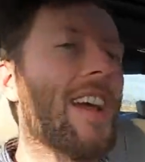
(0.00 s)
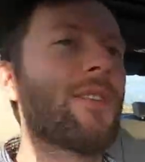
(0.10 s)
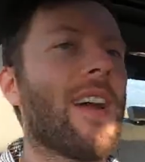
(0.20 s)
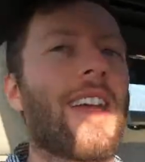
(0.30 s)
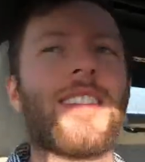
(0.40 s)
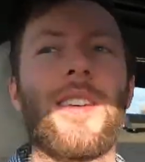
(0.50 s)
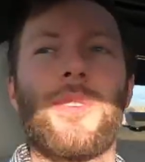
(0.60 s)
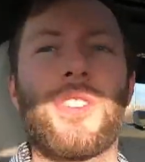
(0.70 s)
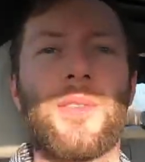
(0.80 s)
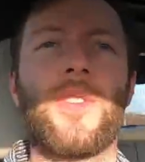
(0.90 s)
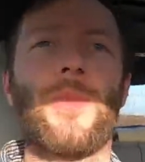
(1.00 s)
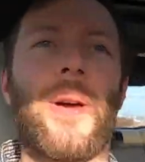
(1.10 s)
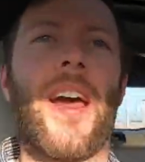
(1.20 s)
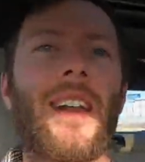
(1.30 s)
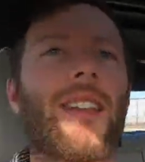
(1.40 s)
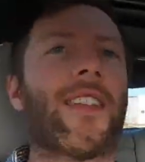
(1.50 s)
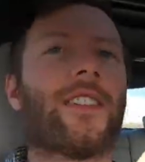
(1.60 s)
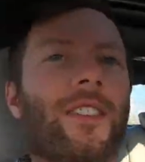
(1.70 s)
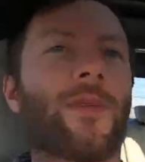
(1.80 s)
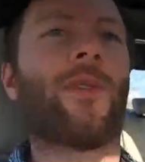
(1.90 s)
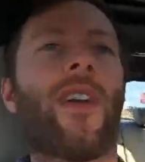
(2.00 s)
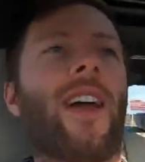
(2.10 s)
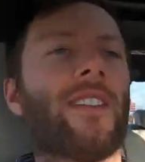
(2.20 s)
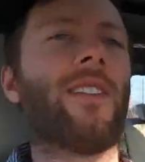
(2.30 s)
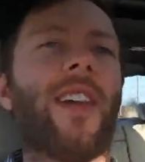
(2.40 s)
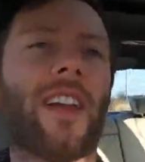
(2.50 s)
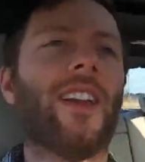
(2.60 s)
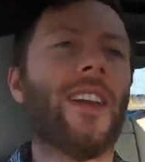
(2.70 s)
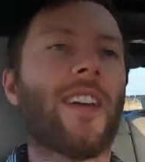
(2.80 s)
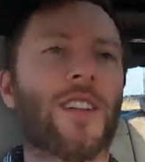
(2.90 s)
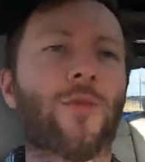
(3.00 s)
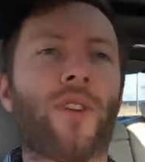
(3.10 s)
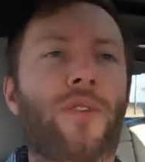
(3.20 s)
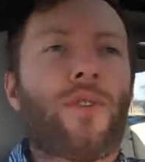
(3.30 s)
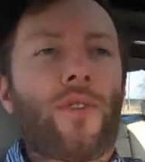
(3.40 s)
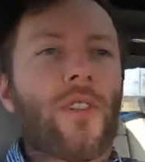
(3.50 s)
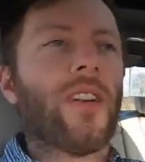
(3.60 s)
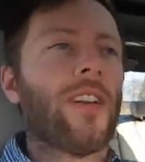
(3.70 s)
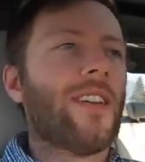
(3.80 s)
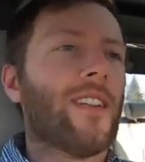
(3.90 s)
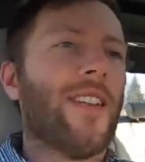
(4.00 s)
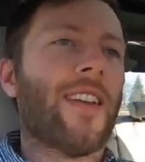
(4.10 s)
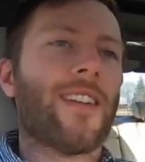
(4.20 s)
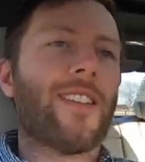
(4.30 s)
I, I, guess I would just feel bad and that's just more hassle. Like, cause what if you, like,